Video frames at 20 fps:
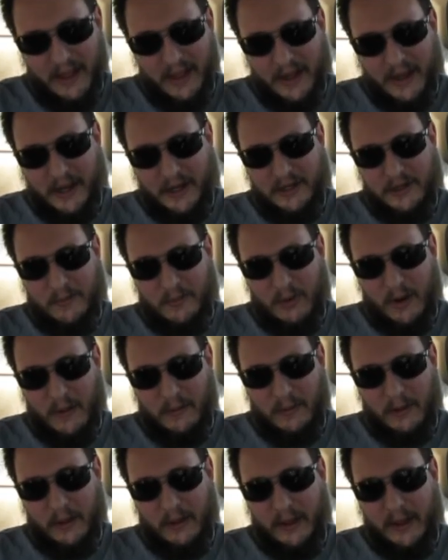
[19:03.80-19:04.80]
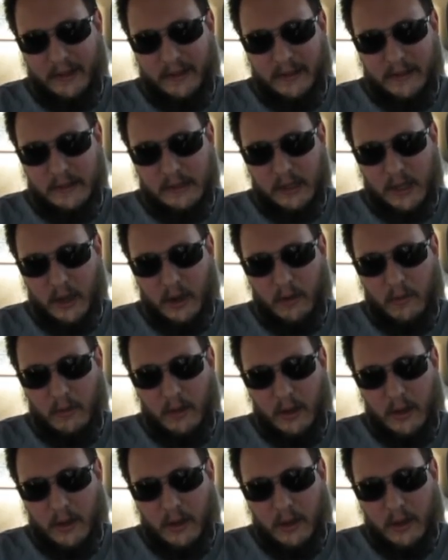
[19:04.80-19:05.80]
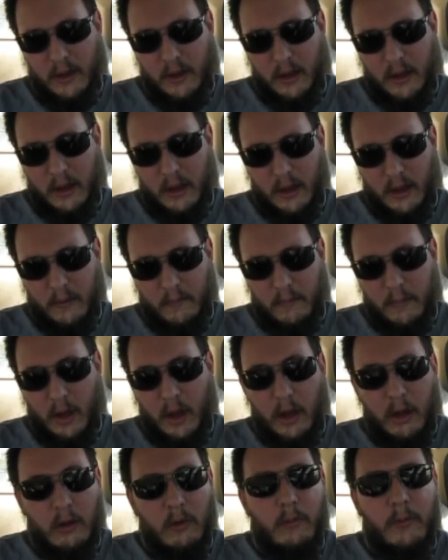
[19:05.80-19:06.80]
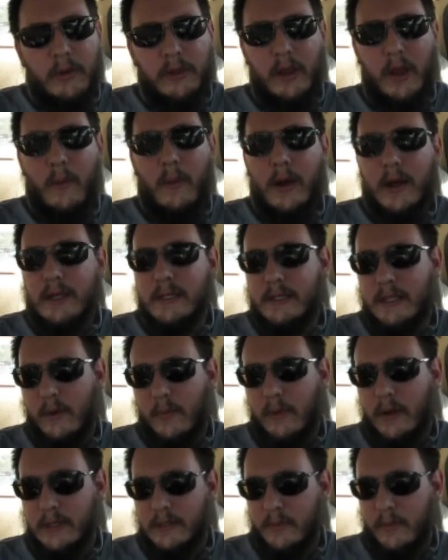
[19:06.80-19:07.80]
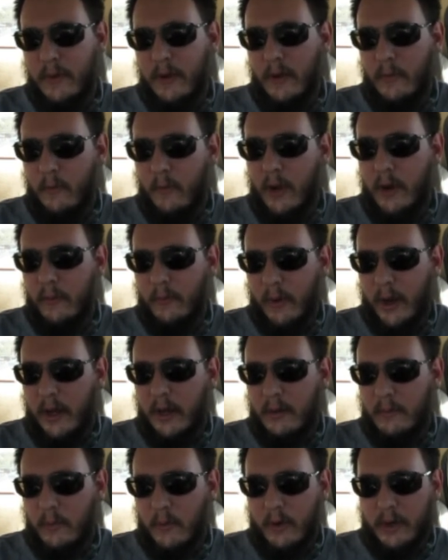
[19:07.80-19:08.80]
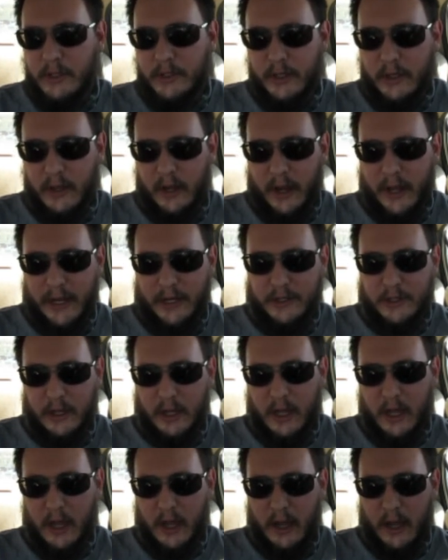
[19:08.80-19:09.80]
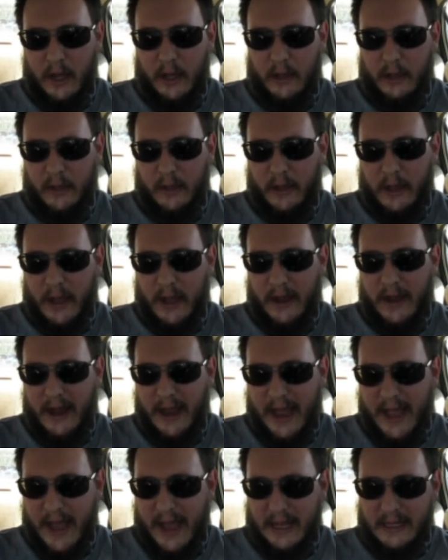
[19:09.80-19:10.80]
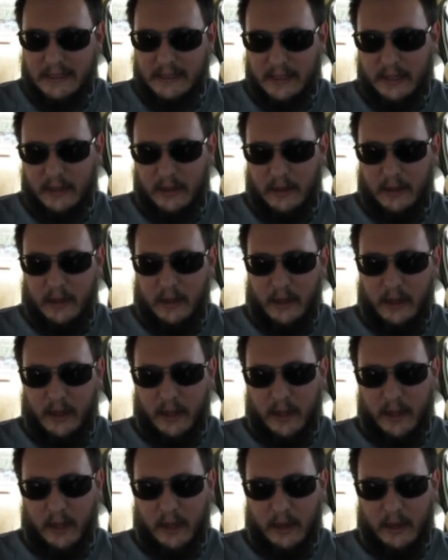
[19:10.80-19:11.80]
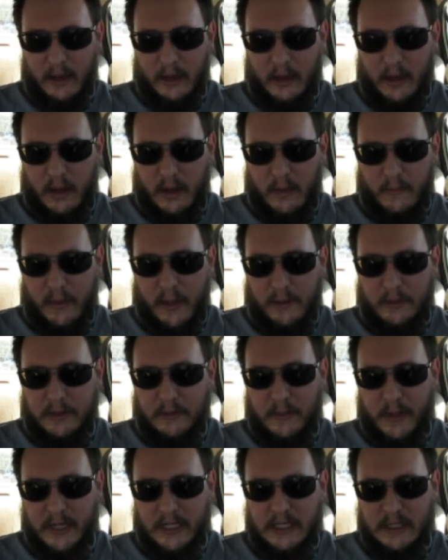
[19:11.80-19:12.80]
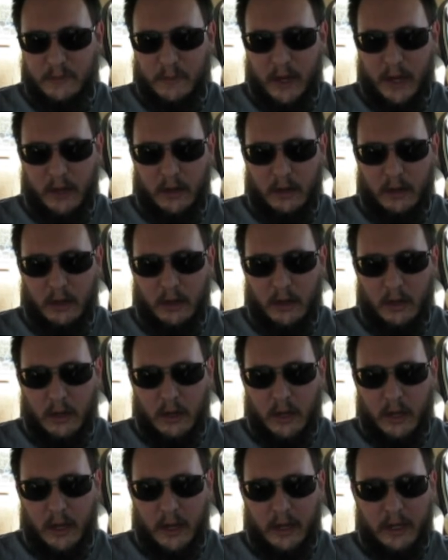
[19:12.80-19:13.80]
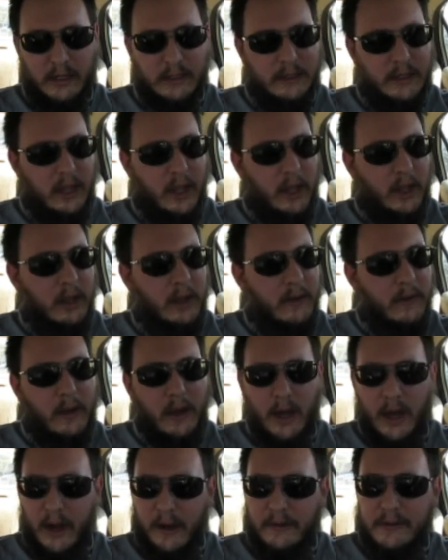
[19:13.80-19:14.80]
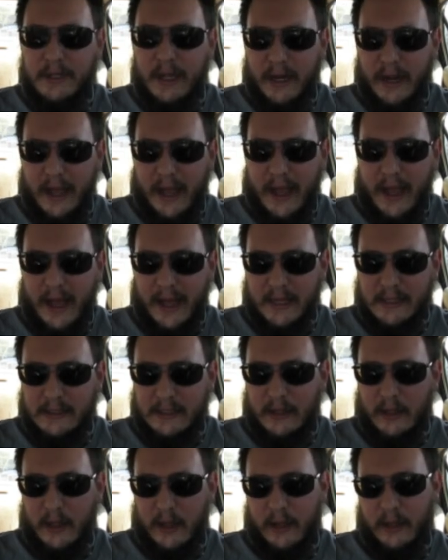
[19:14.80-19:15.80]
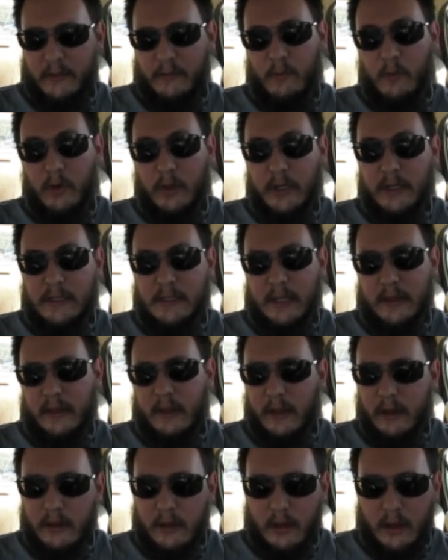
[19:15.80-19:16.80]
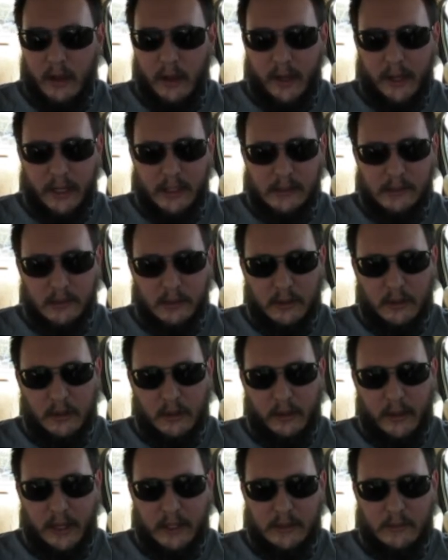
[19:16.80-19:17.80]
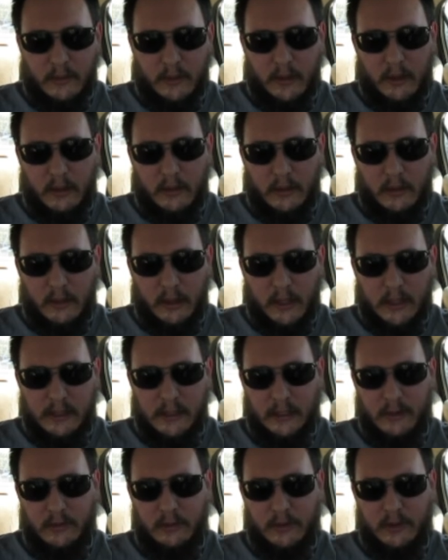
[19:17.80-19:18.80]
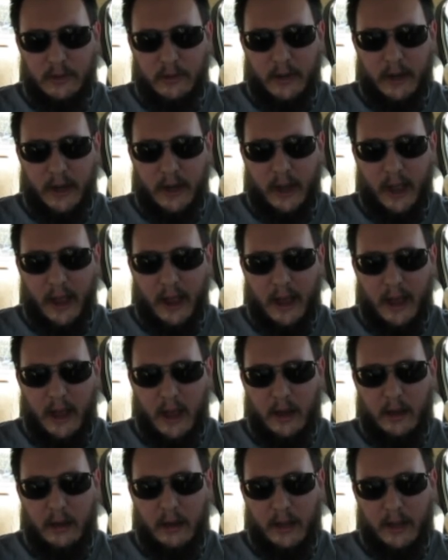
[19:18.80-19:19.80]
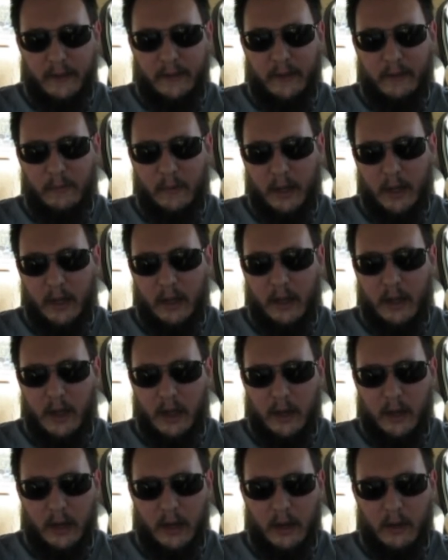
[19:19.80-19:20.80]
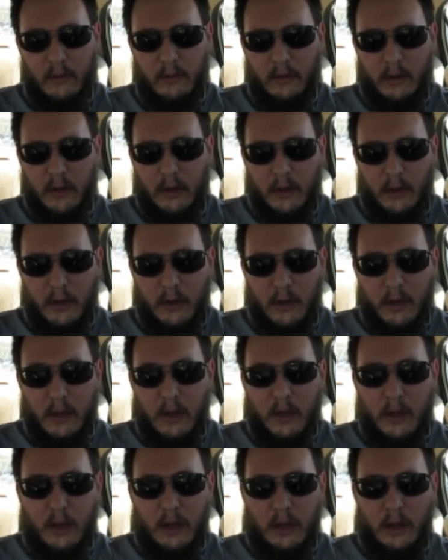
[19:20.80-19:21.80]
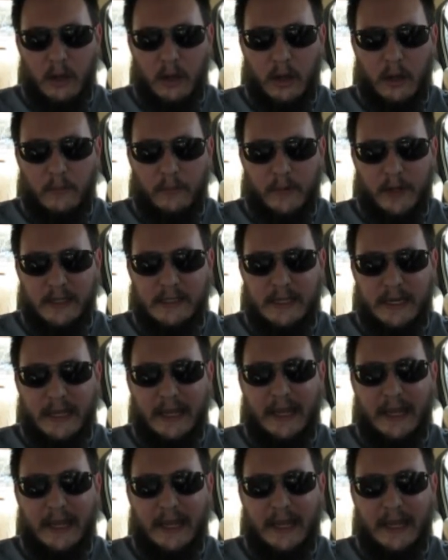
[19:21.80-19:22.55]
let this go. Oh, but there was one random question that I actually got asked, and that was by Spider, and he's like, I was gonna ask. He said that I answered in the last one because I told you that I got hot, as I'm getting hot now. Doesn't it